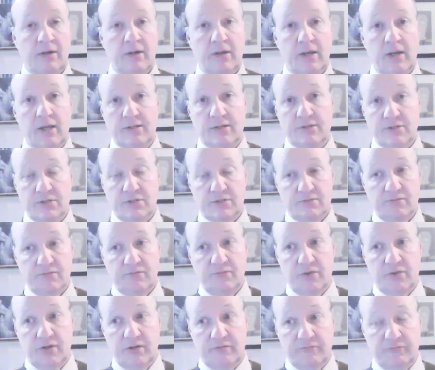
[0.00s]

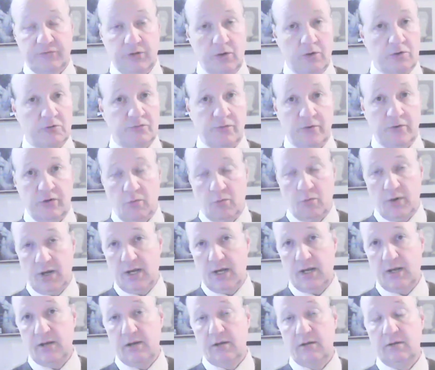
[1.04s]
It flows very
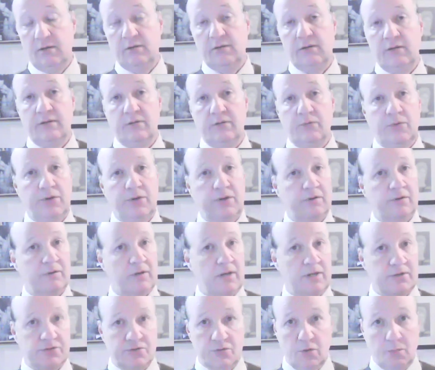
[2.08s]
well, and the reader
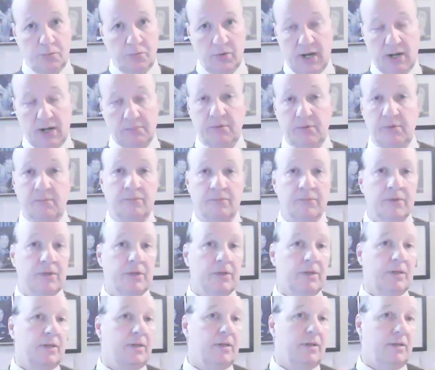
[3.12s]
has no problem
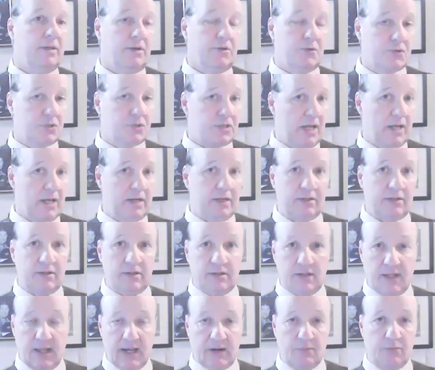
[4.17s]
in understanding the
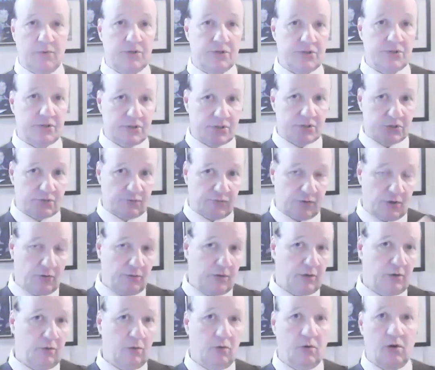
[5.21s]
language and just
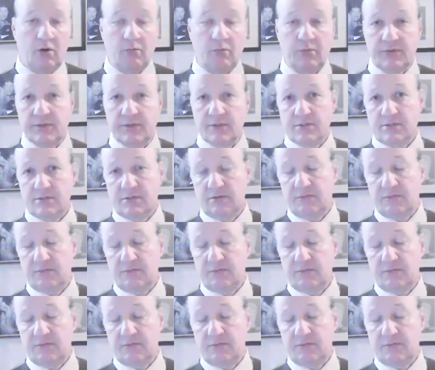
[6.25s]
flowing along with this